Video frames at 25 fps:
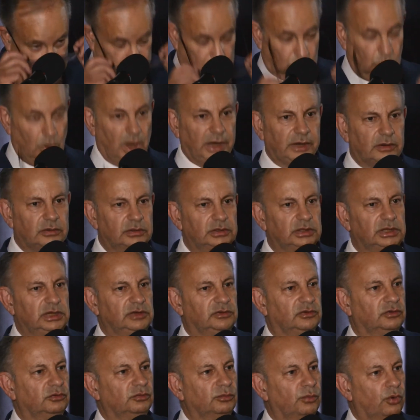why couldn't
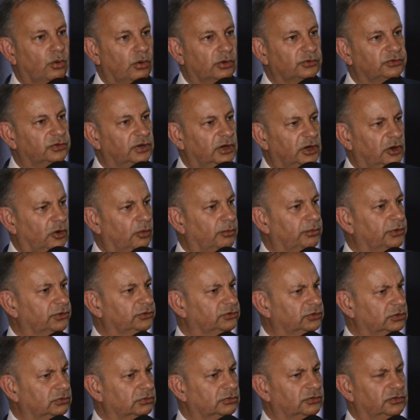he do more to help the
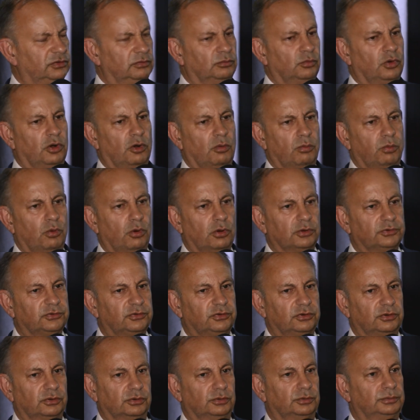Jews in World War
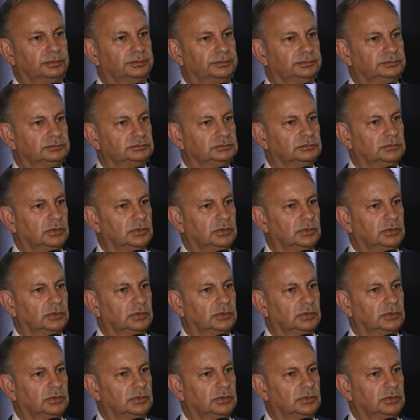II?